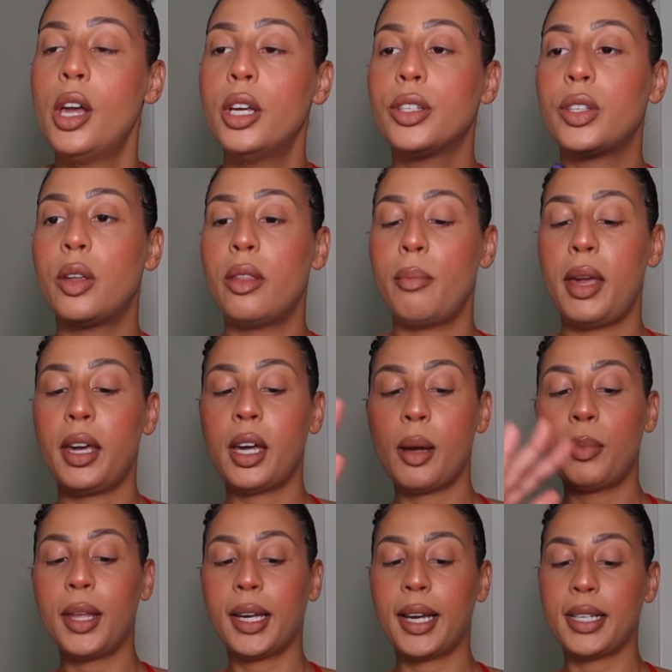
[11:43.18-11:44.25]
so the
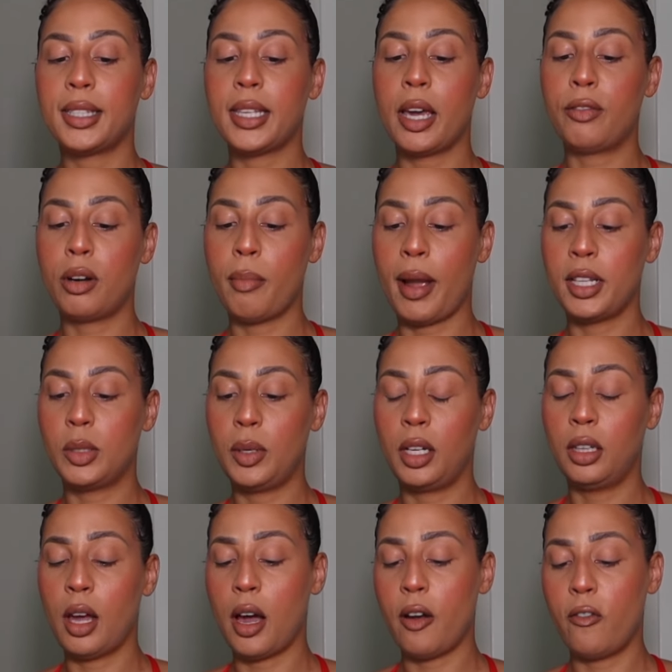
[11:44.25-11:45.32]
makeup like I said reminds me
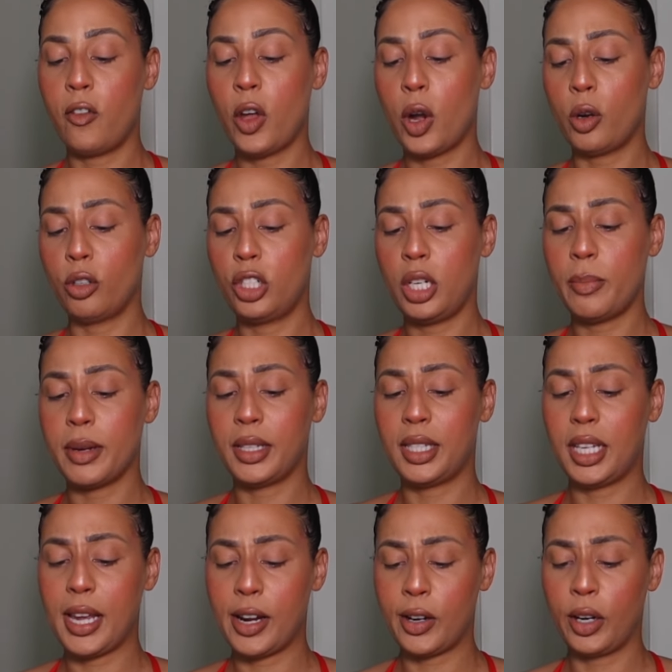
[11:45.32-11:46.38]
a lot of the OG
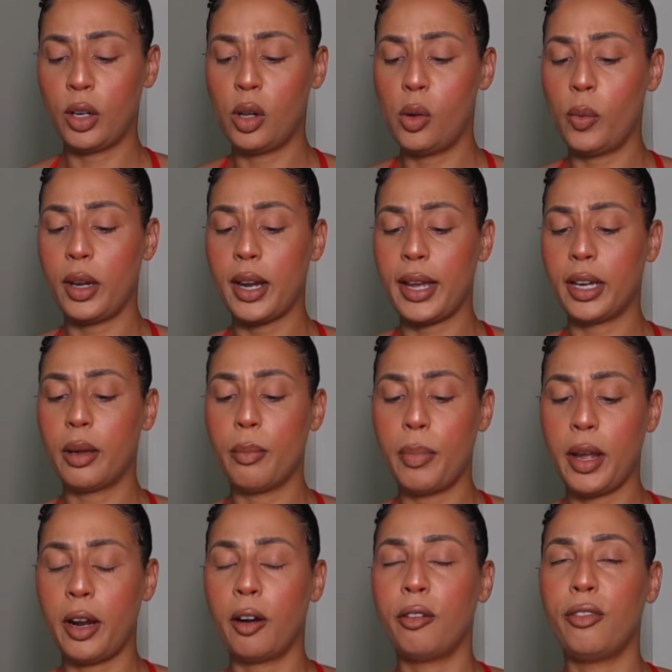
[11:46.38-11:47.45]
material when I
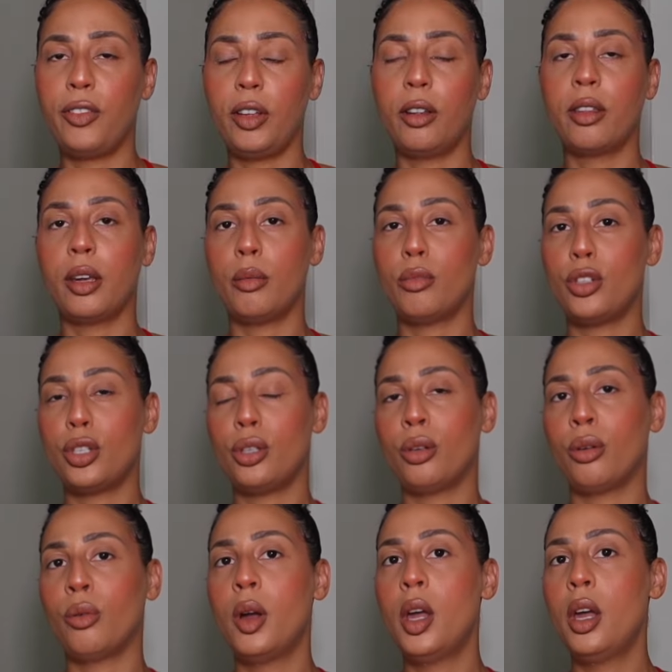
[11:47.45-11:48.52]
compare and feel them
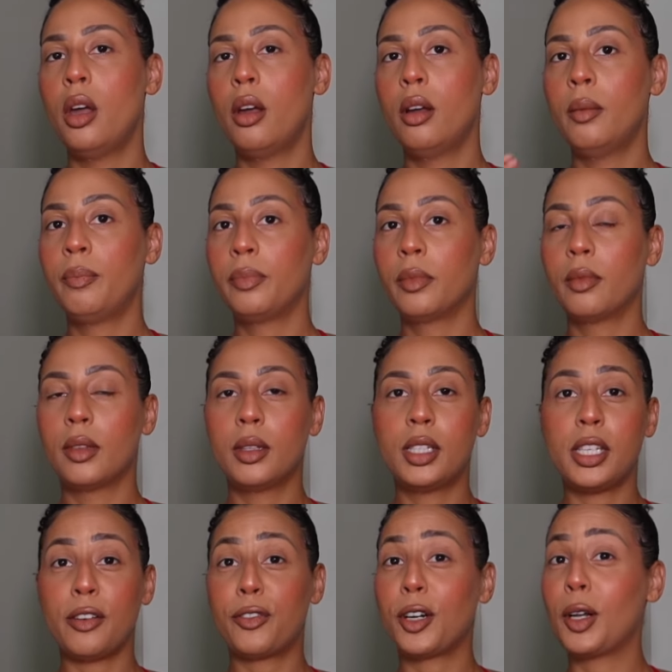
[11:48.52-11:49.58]
to
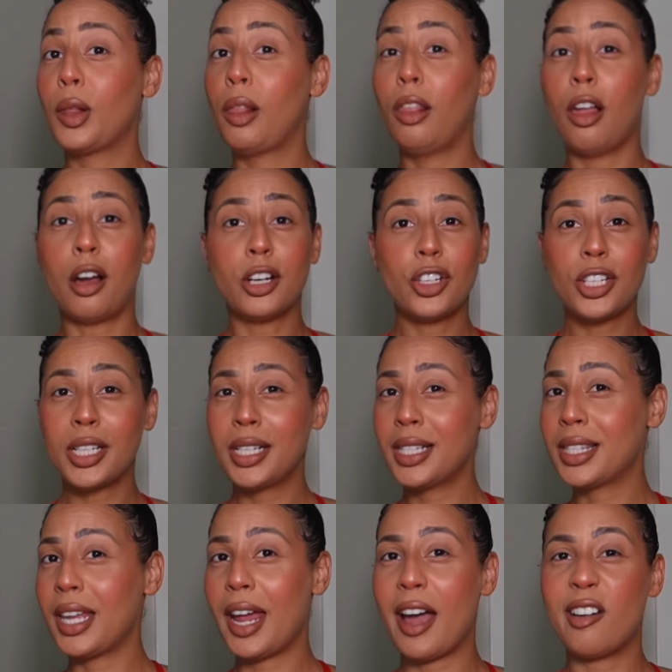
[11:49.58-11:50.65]
different
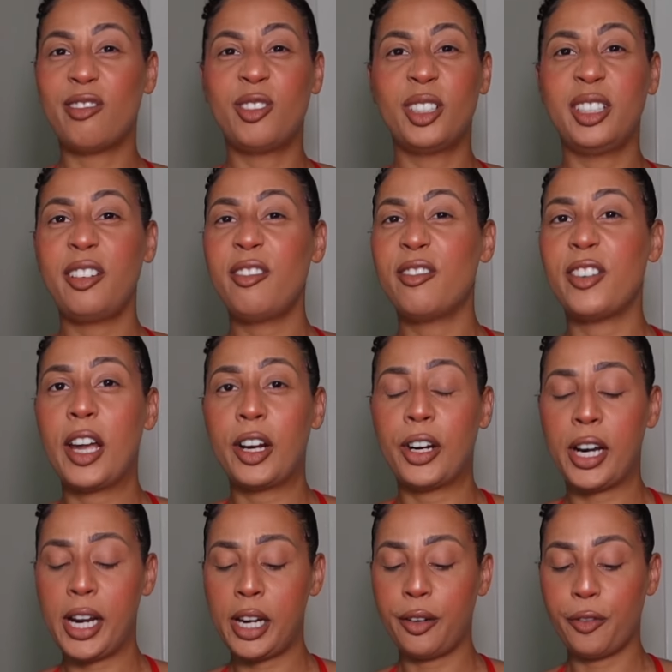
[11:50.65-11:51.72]
launches that have really
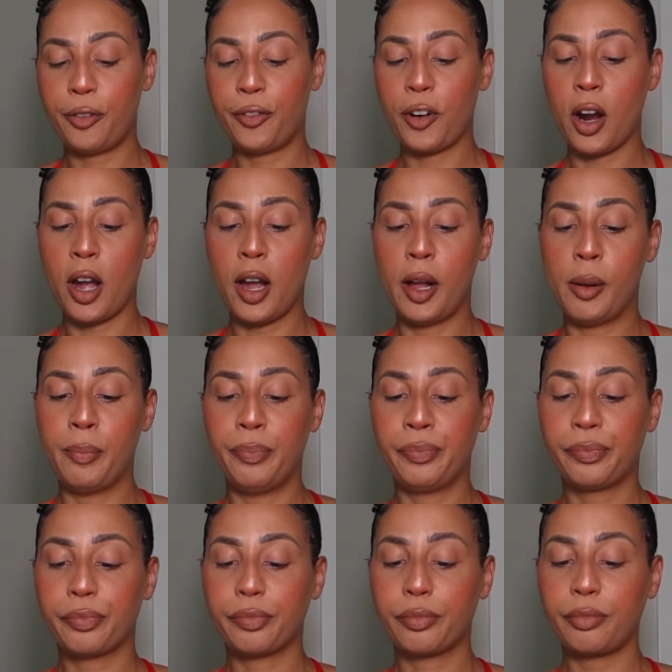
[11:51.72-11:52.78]
varied
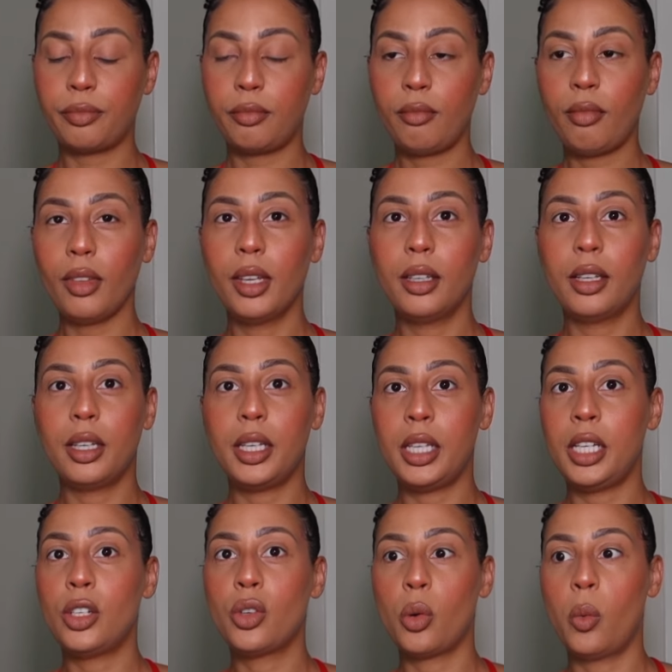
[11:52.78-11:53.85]
from
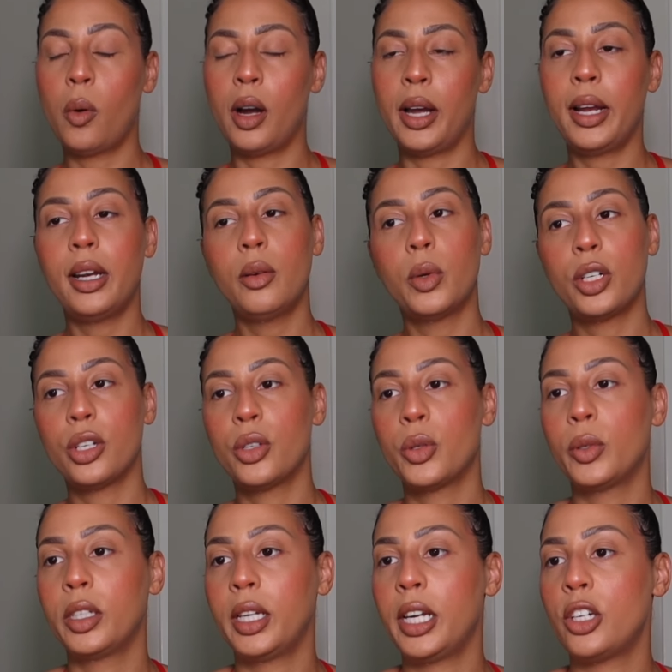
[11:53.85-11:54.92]
each one, which is really